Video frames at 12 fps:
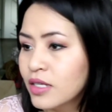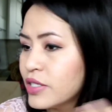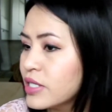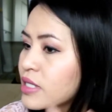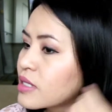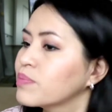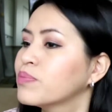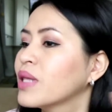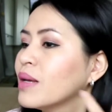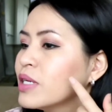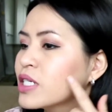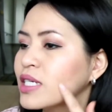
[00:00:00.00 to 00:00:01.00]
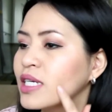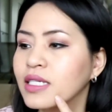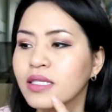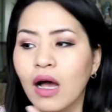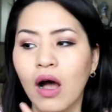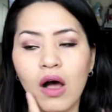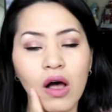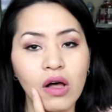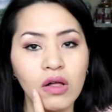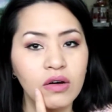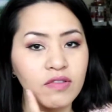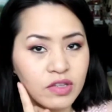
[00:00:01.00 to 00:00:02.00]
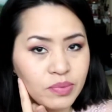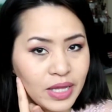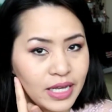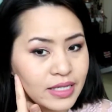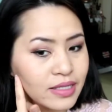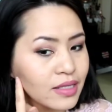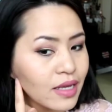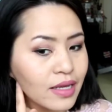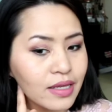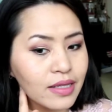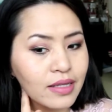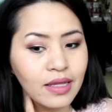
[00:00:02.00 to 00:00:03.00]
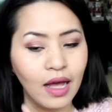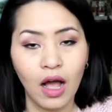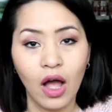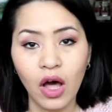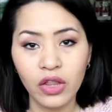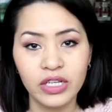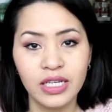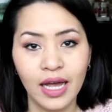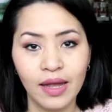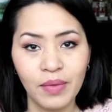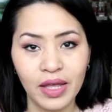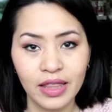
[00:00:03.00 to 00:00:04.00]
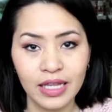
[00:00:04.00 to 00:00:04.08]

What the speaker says: just blemishes all over the place, like all the time.